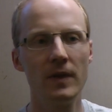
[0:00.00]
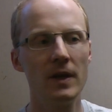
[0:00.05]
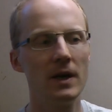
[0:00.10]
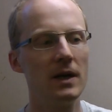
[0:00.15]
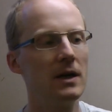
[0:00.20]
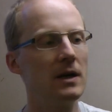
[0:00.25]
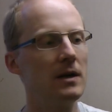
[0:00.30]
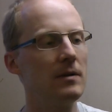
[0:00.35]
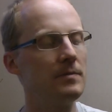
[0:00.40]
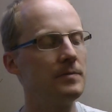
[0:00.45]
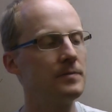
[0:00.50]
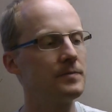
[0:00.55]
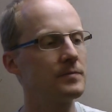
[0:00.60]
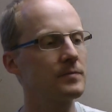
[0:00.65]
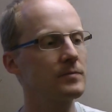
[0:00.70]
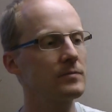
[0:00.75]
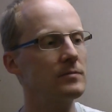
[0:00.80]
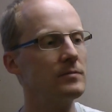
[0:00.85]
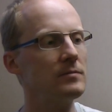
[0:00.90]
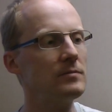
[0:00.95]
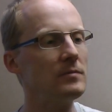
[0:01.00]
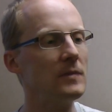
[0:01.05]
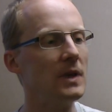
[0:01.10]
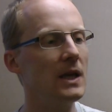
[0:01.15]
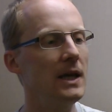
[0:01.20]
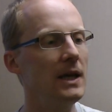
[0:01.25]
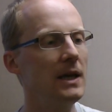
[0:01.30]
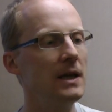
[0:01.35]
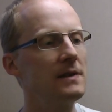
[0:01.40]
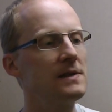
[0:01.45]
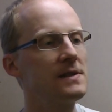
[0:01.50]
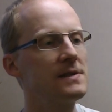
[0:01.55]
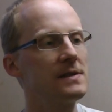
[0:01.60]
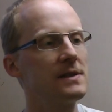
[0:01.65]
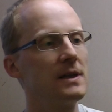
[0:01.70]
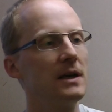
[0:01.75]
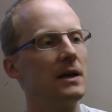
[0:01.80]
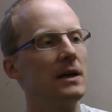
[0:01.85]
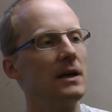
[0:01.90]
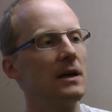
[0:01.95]
Um,
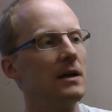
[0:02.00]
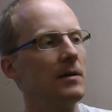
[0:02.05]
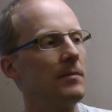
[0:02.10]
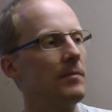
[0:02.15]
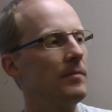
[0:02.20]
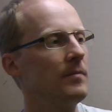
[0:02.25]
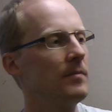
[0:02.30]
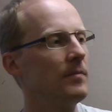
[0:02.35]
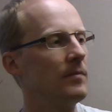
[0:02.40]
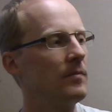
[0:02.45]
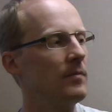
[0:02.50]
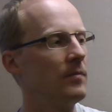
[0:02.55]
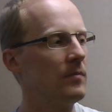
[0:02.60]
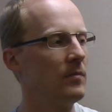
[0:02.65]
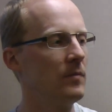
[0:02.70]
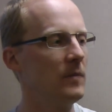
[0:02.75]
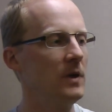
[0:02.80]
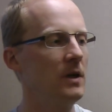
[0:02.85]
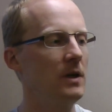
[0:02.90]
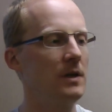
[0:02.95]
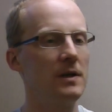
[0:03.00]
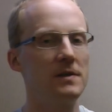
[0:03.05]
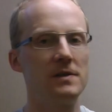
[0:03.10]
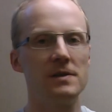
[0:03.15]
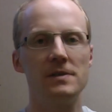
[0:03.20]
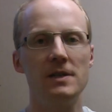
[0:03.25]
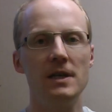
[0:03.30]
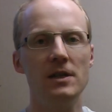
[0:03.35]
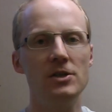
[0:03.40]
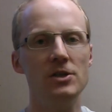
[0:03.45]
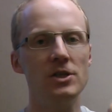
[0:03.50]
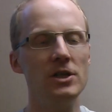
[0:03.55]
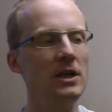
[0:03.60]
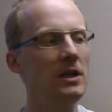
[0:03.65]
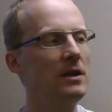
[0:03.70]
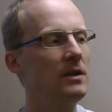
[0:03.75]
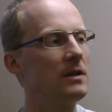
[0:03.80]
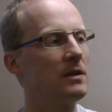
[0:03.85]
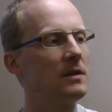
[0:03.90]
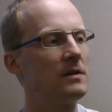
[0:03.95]
it's, um, it has a
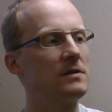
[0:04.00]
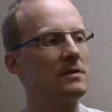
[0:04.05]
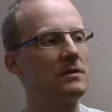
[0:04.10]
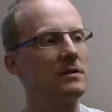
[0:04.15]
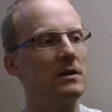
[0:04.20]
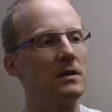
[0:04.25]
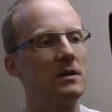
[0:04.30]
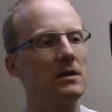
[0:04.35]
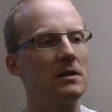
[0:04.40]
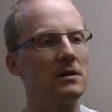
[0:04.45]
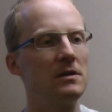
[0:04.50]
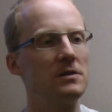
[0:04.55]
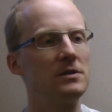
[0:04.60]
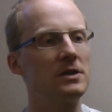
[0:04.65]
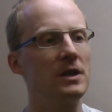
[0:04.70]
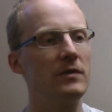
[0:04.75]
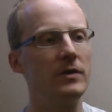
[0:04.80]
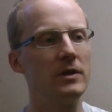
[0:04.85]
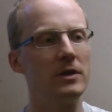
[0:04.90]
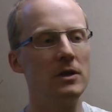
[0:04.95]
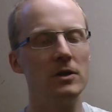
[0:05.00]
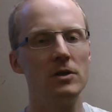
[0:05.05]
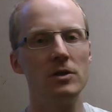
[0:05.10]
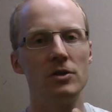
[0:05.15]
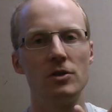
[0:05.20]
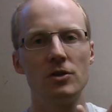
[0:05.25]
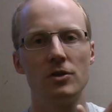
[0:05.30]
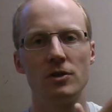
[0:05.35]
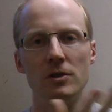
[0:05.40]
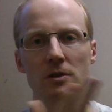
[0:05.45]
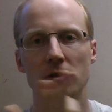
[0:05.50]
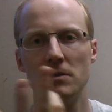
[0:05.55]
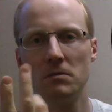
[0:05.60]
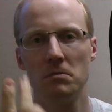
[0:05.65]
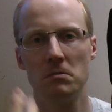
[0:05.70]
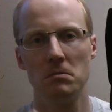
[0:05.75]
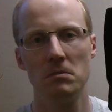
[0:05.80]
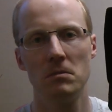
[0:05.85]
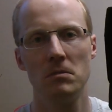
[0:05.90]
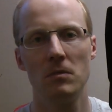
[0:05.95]
sunshade, it's the seven inch
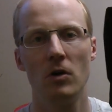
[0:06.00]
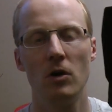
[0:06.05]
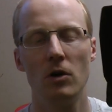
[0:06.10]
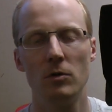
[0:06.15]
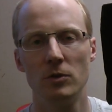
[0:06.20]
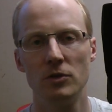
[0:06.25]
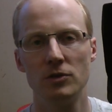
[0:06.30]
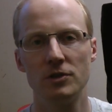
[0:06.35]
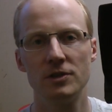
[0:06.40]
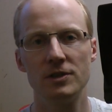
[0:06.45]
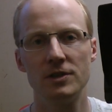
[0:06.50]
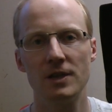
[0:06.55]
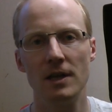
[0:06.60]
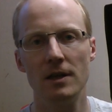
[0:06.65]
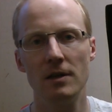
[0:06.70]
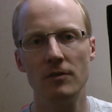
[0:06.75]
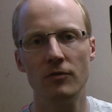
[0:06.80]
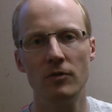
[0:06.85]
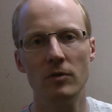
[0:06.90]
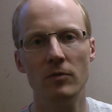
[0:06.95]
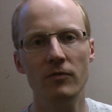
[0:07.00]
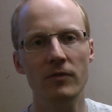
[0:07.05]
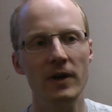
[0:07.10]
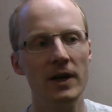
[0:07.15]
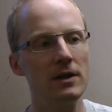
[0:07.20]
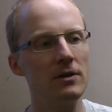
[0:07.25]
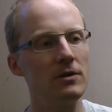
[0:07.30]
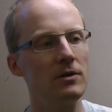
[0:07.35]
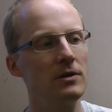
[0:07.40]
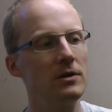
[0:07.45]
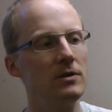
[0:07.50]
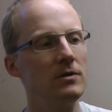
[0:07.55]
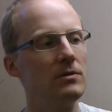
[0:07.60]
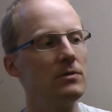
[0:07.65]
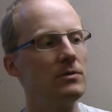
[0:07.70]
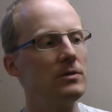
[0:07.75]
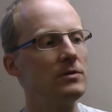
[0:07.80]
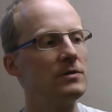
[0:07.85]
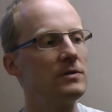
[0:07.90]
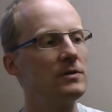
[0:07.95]
almost standard form factor
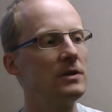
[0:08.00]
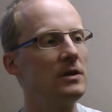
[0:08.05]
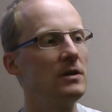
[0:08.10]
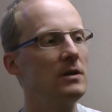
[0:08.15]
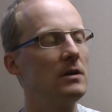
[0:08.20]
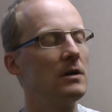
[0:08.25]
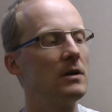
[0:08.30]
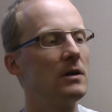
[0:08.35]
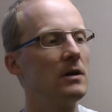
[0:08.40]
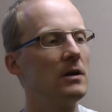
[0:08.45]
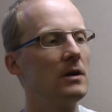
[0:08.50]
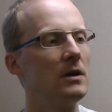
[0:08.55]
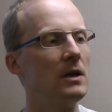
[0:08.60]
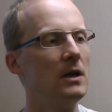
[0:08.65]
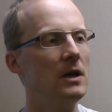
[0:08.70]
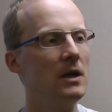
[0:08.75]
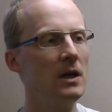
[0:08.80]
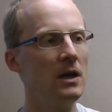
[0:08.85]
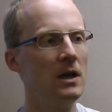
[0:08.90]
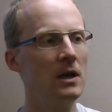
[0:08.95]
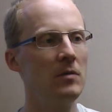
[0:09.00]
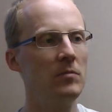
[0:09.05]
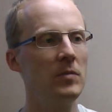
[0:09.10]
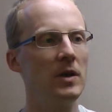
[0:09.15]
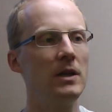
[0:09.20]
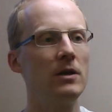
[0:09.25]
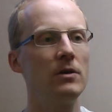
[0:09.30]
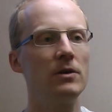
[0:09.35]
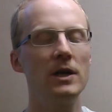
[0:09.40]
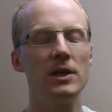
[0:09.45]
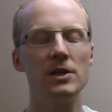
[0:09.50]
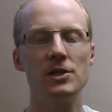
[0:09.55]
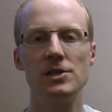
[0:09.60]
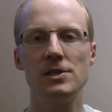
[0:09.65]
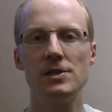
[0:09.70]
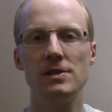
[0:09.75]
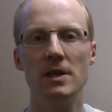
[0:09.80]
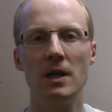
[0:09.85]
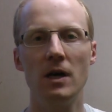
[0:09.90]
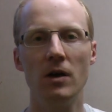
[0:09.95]
you, you see uh, many
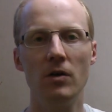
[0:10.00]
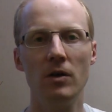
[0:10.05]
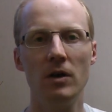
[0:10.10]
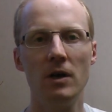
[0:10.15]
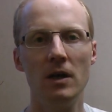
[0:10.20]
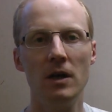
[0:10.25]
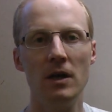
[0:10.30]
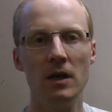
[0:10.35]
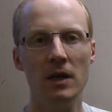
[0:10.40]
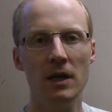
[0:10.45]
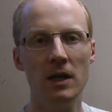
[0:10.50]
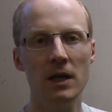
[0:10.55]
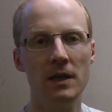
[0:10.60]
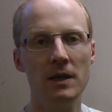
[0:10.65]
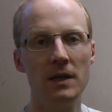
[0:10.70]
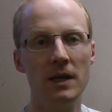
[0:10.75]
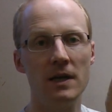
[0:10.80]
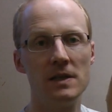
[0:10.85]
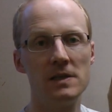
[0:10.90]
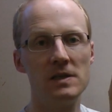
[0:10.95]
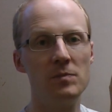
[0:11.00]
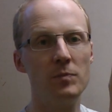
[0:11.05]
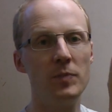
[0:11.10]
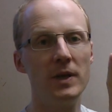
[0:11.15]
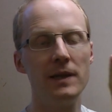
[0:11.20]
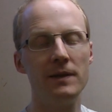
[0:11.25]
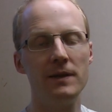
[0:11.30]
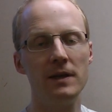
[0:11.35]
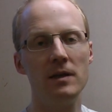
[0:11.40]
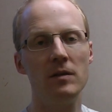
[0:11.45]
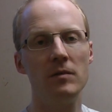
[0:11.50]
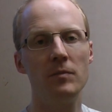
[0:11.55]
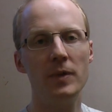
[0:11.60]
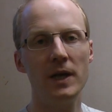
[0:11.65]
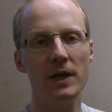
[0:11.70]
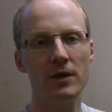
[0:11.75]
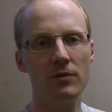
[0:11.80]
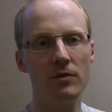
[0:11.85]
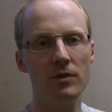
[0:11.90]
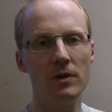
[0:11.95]
occasions now. It has built-in
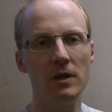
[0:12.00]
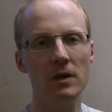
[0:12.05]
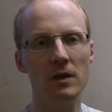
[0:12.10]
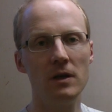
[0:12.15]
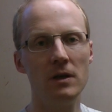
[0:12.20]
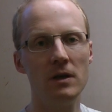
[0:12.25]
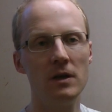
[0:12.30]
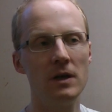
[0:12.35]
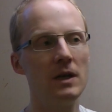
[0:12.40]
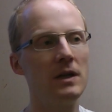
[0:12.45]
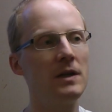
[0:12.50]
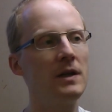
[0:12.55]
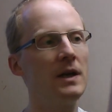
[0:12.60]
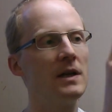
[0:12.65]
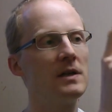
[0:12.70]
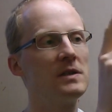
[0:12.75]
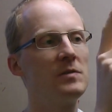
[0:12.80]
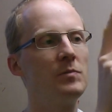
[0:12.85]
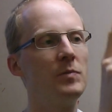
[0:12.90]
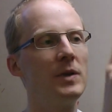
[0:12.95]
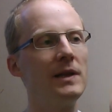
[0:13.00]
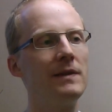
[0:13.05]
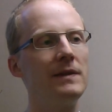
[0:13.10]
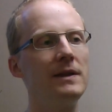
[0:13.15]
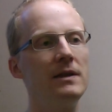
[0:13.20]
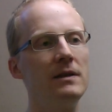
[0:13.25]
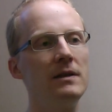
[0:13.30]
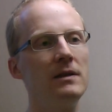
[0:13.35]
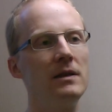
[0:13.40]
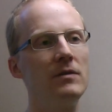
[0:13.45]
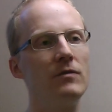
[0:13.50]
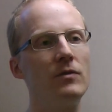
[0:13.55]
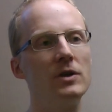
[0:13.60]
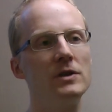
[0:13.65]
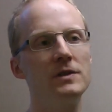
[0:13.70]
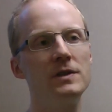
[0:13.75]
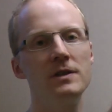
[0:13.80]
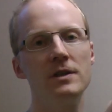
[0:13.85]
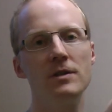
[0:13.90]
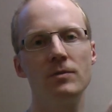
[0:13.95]
battery, it has built-in
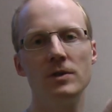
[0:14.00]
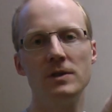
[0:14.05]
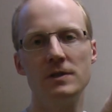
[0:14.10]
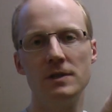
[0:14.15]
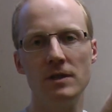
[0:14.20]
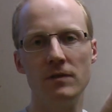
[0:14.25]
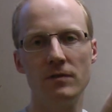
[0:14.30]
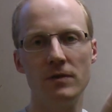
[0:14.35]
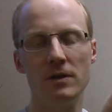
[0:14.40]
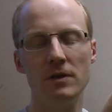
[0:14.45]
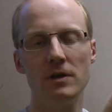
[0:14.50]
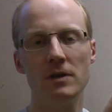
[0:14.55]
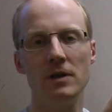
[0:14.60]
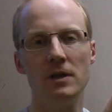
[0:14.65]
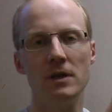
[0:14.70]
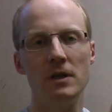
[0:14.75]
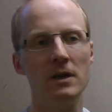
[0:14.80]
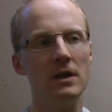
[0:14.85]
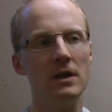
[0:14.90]
diversity receiver